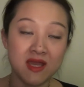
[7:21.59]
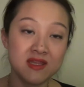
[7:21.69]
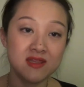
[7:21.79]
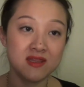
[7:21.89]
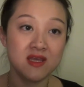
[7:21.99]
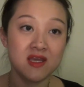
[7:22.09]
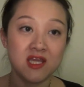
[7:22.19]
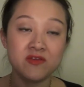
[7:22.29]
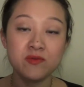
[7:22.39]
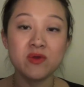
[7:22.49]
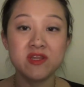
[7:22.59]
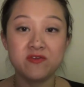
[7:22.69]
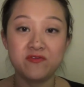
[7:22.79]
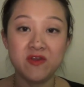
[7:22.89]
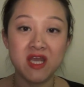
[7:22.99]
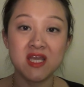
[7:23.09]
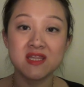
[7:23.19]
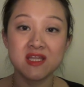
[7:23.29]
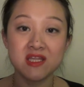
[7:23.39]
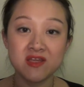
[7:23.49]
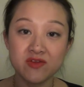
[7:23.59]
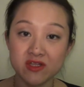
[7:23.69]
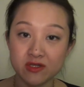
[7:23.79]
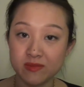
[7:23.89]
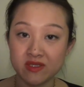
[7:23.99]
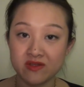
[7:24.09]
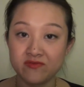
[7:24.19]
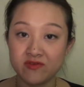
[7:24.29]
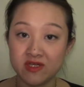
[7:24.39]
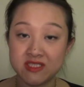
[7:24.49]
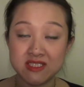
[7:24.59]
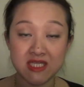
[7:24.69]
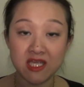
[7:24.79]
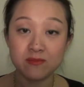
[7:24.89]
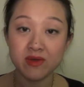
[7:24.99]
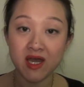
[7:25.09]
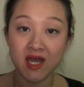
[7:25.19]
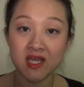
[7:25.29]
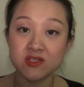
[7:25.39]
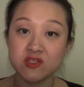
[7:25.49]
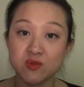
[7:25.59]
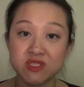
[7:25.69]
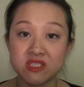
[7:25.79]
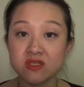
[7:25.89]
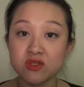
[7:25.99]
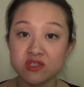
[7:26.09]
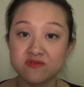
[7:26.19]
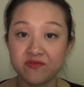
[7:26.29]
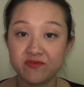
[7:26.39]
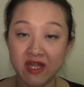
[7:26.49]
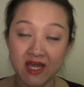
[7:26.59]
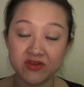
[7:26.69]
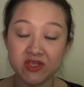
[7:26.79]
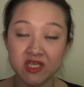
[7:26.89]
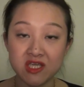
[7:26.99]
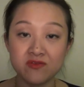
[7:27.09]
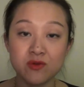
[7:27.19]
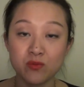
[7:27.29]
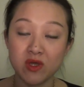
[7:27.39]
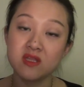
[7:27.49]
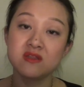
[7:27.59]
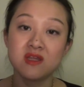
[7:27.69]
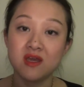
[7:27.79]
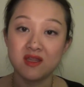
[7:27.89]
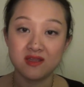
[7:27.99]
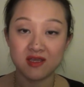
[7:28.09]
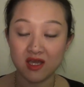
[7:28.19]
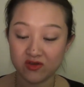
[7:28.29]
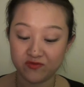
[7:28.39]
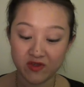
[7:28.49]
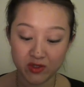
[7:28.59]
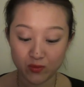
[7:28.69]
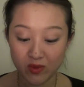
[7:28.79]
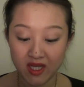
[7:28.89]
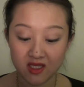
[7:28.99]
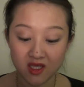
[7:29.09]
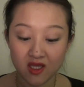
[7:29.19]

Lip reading: and even when they fade, they leave a little bit of a stain behind, so it still looks flattering even when they kind of fade away.